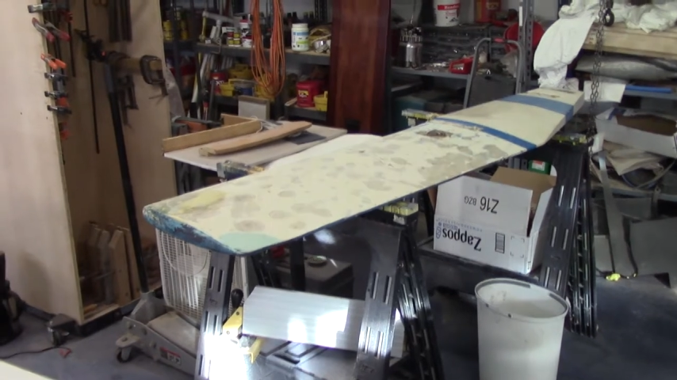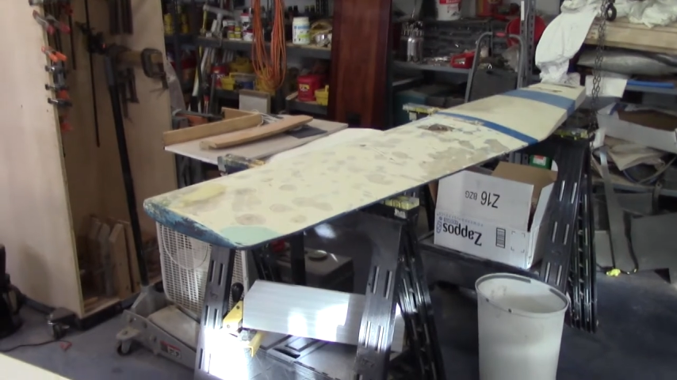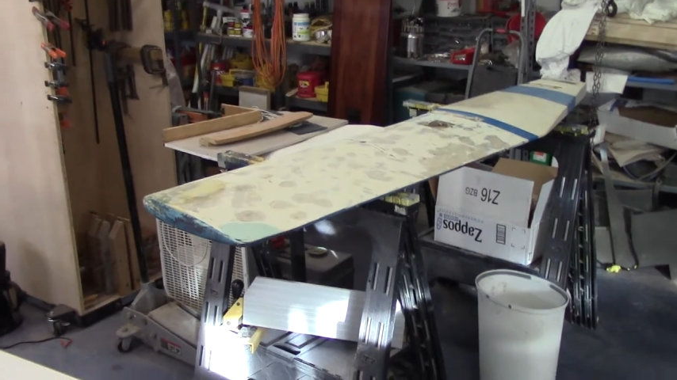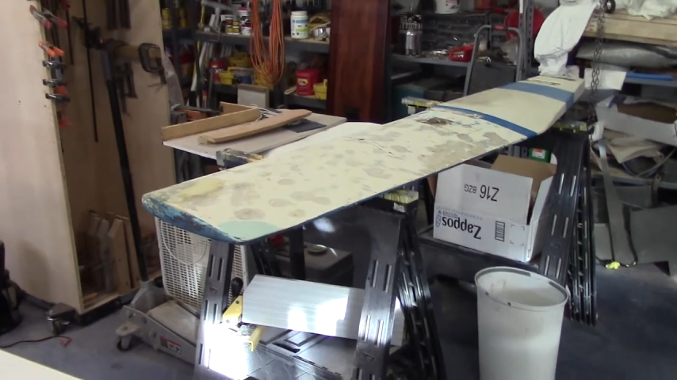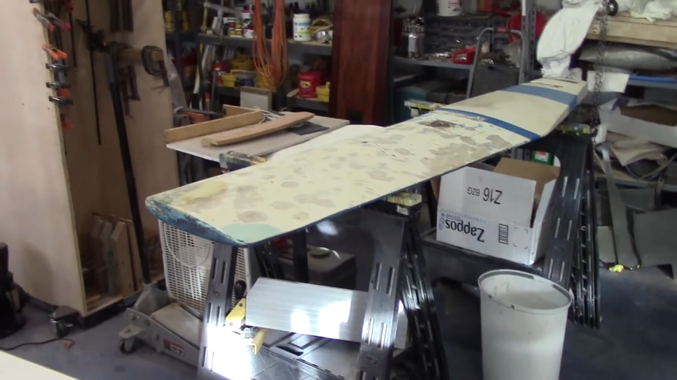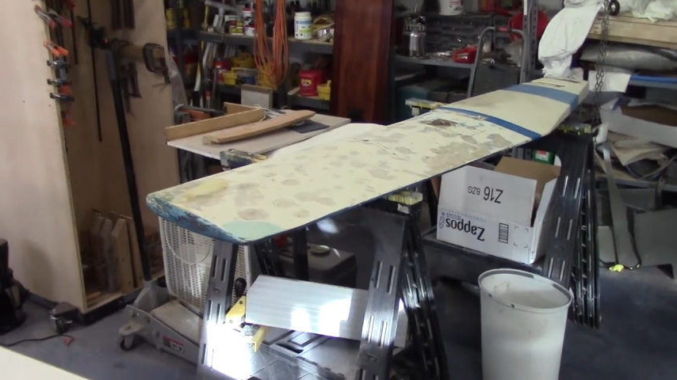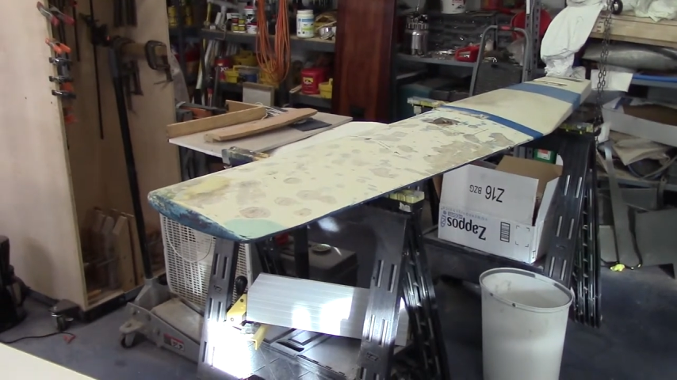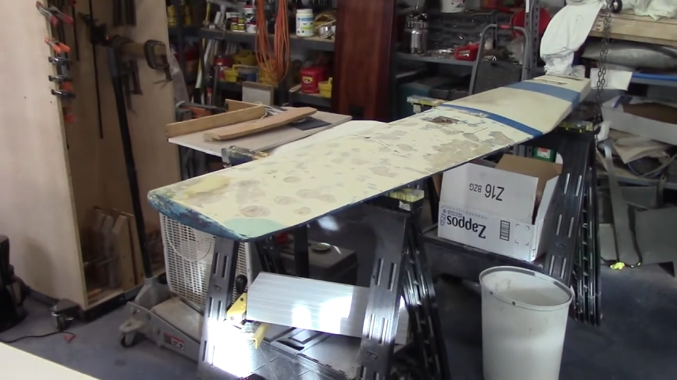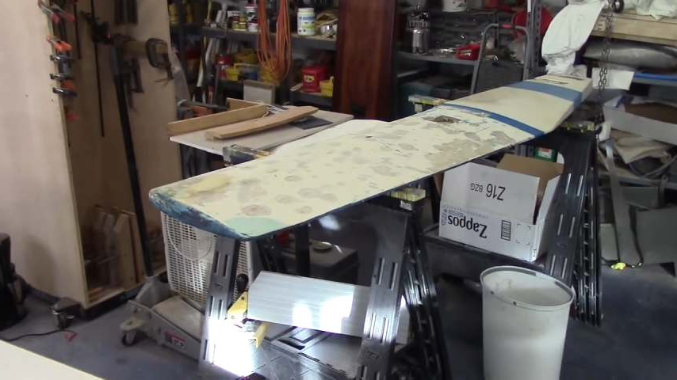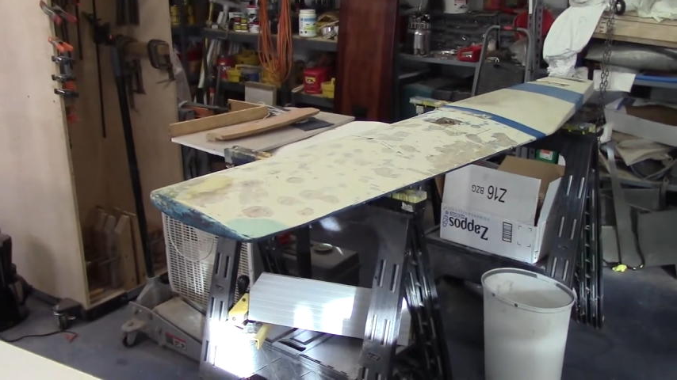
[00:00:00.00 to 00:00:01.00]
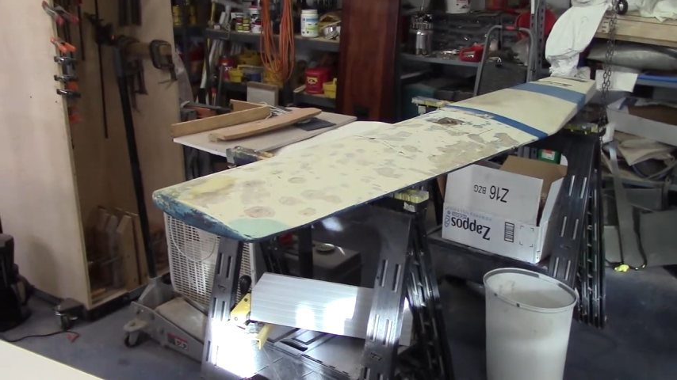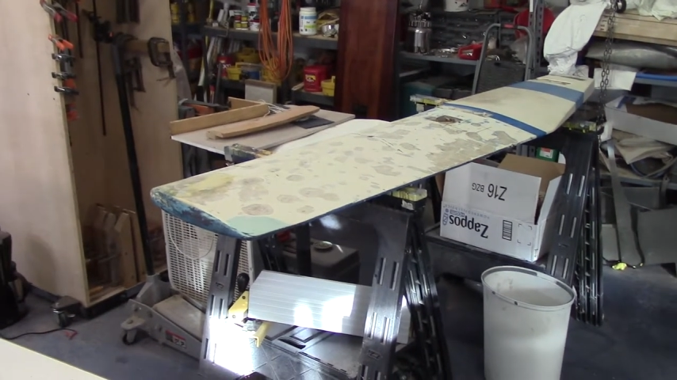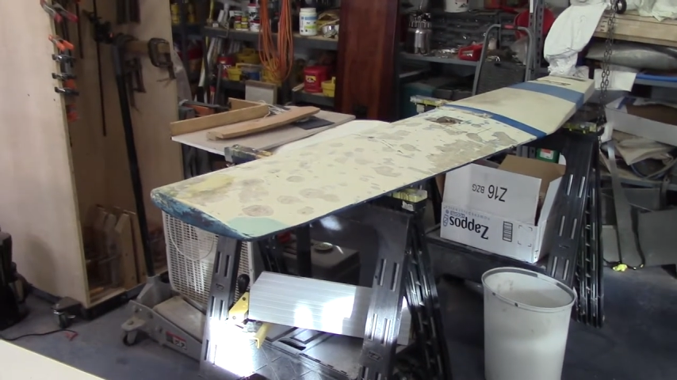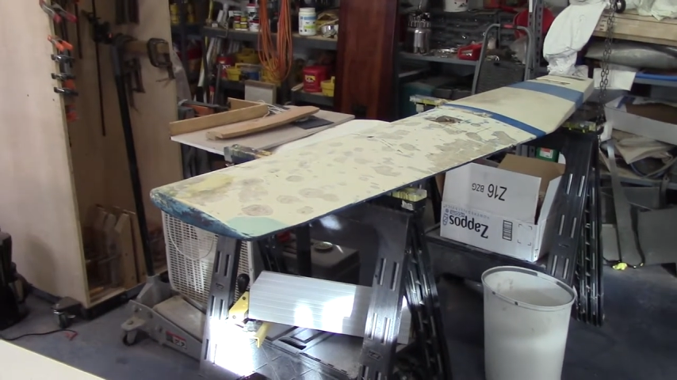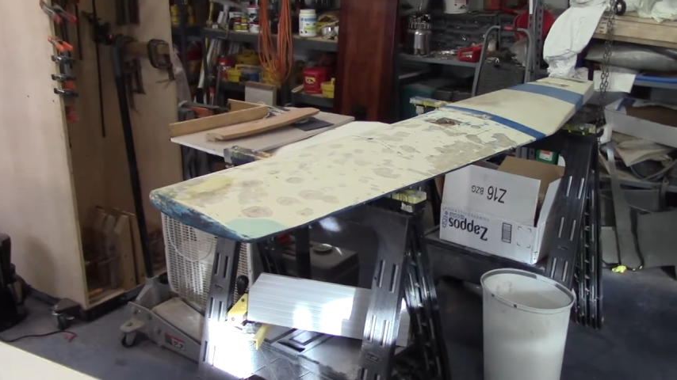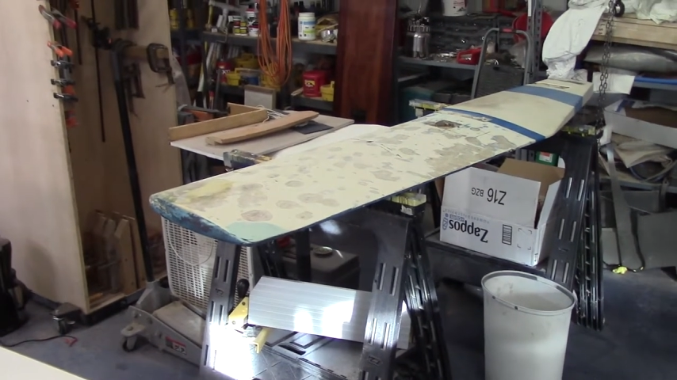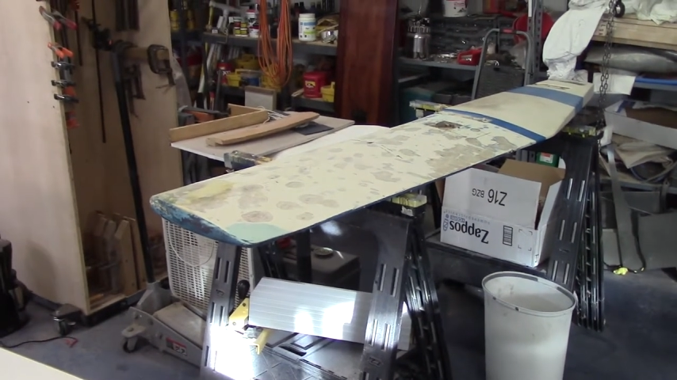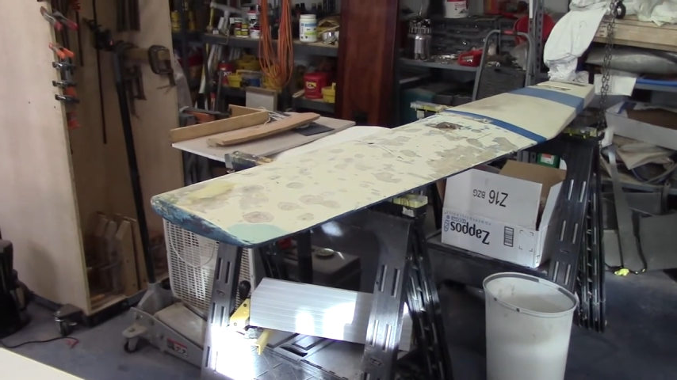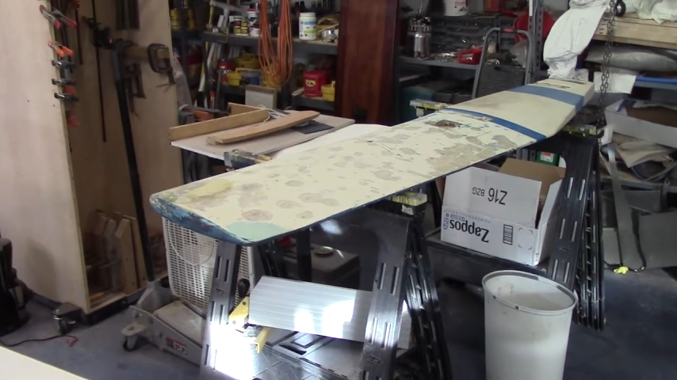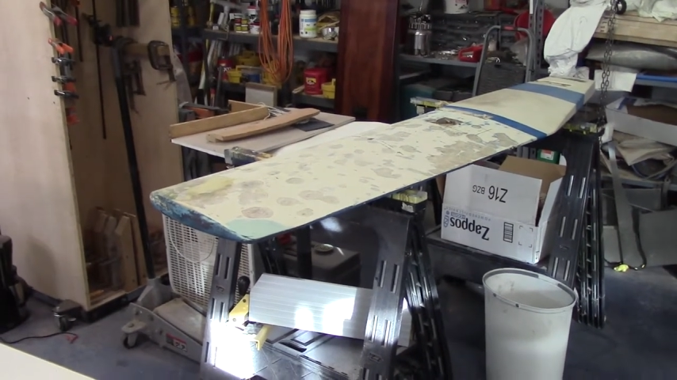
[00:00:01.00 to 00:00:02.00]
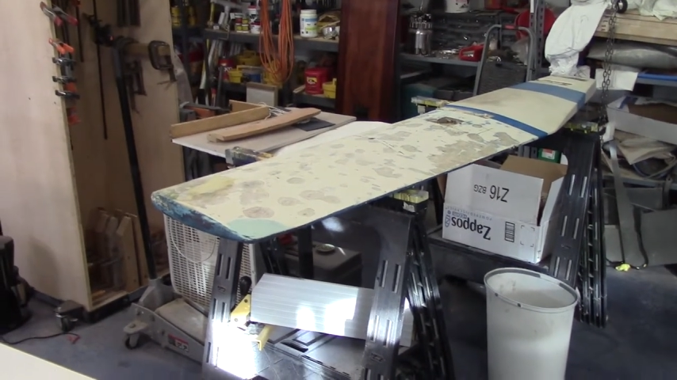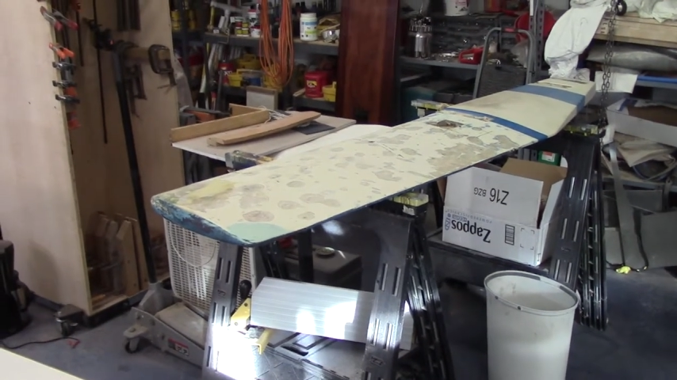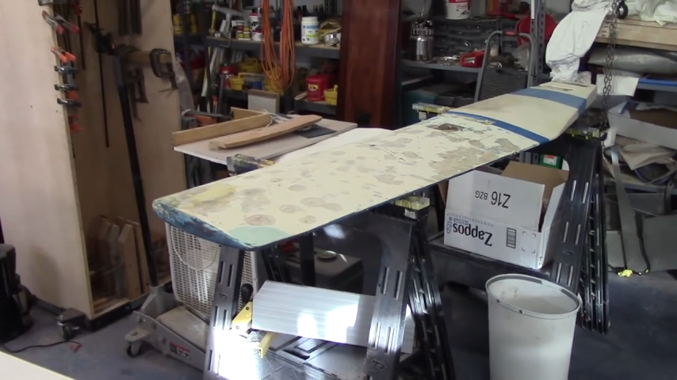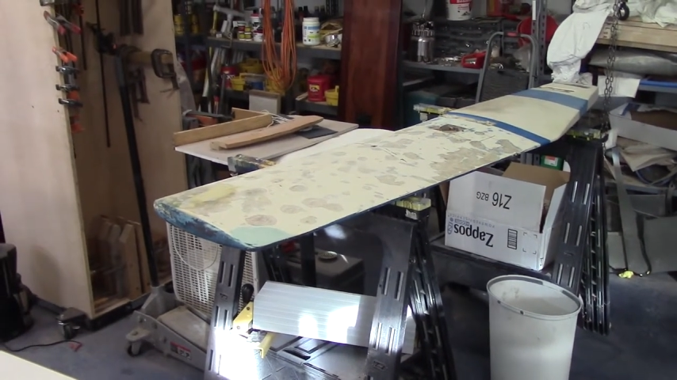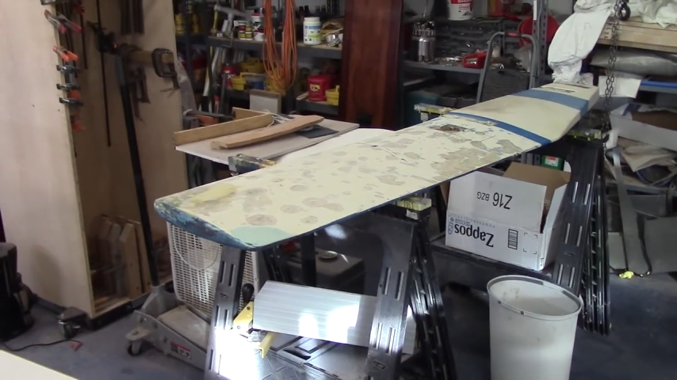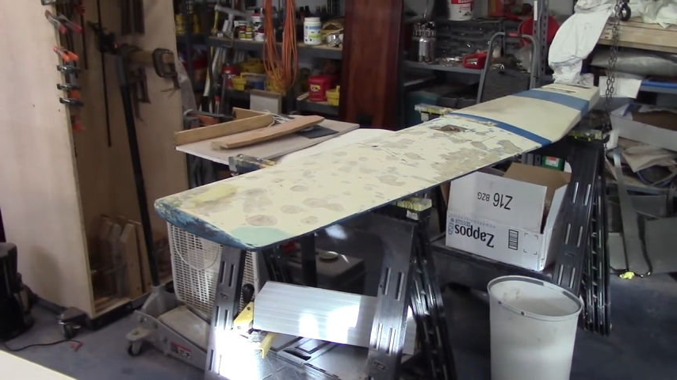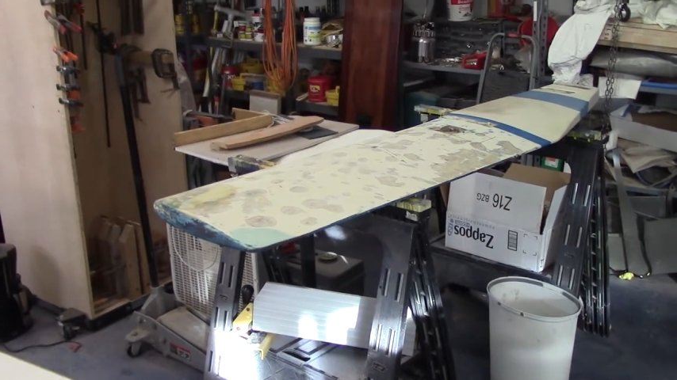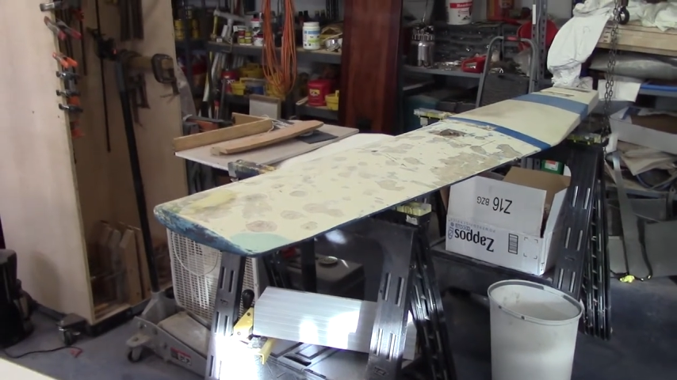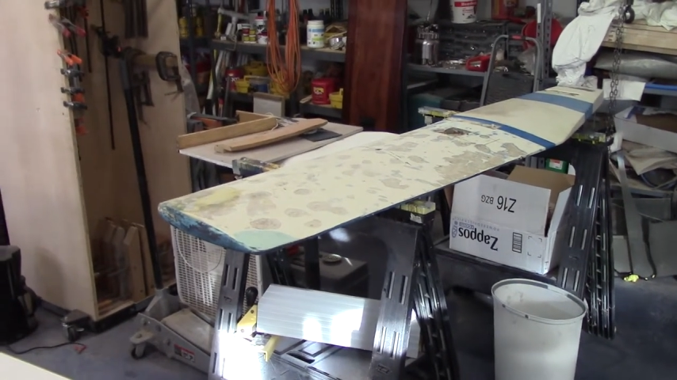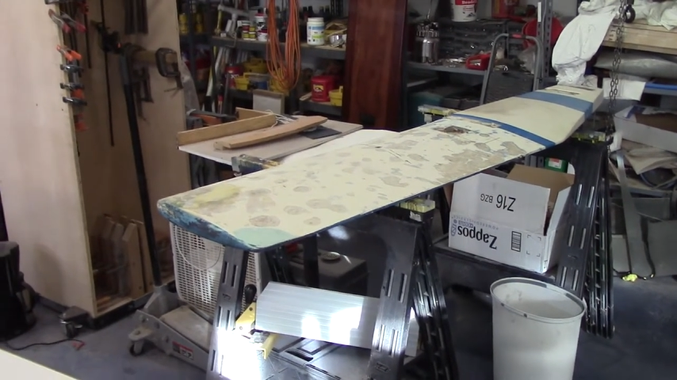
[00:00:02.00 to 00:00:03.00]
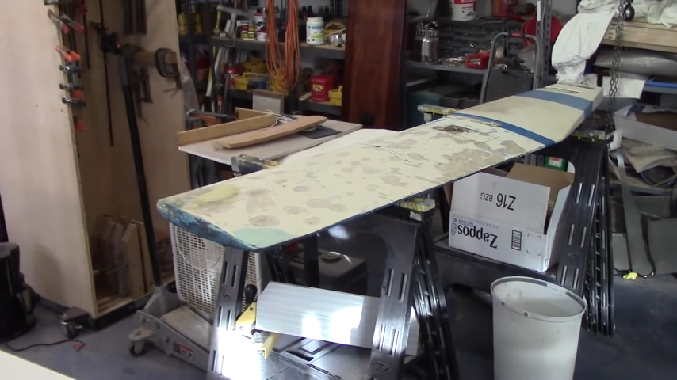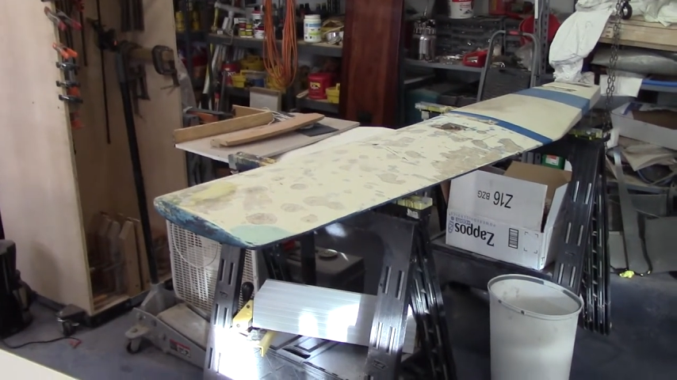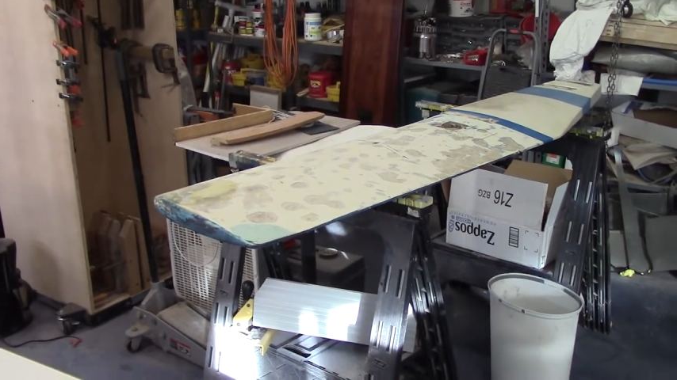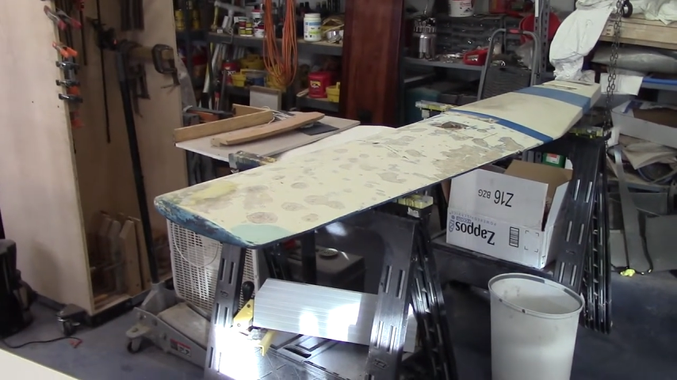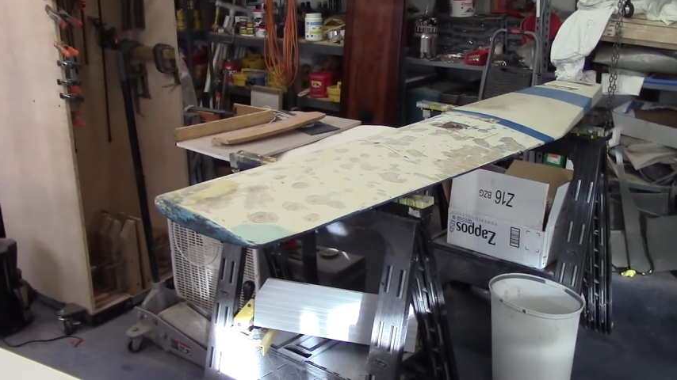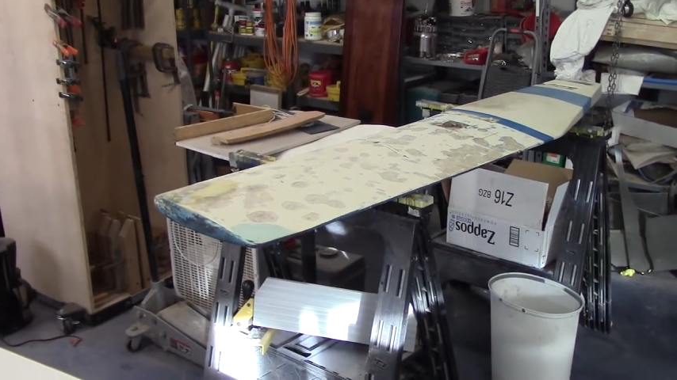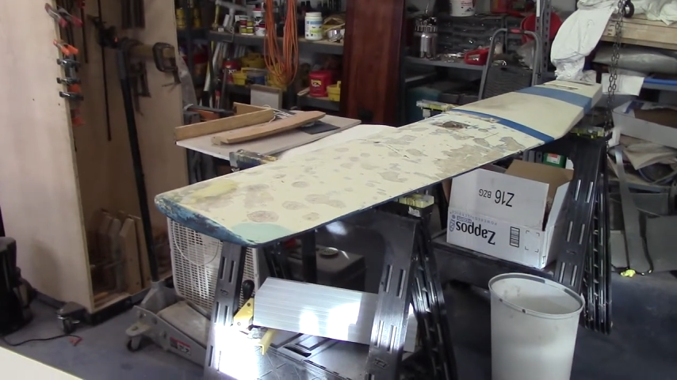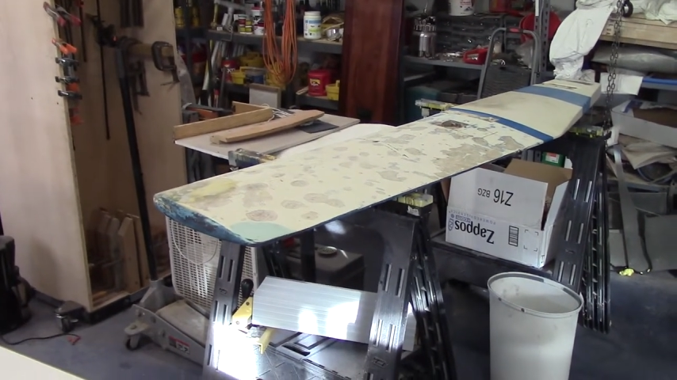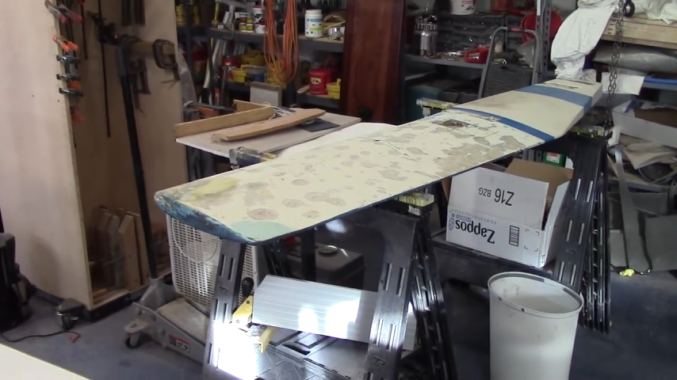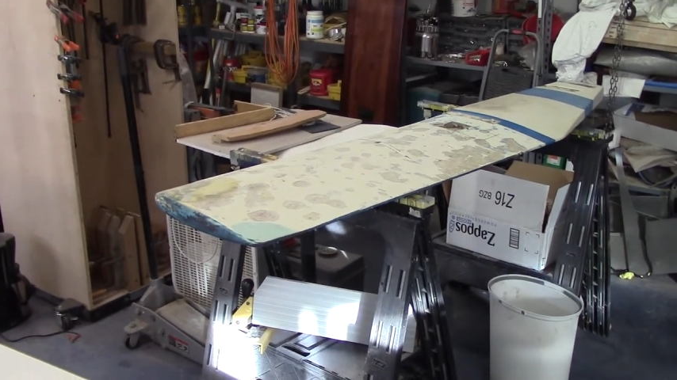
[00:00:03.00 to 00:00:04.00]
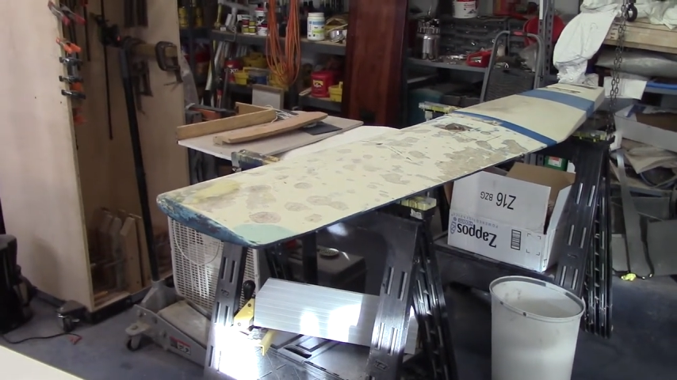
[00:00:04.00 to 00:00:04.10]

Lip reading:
No face is visible, so there are no lips to read.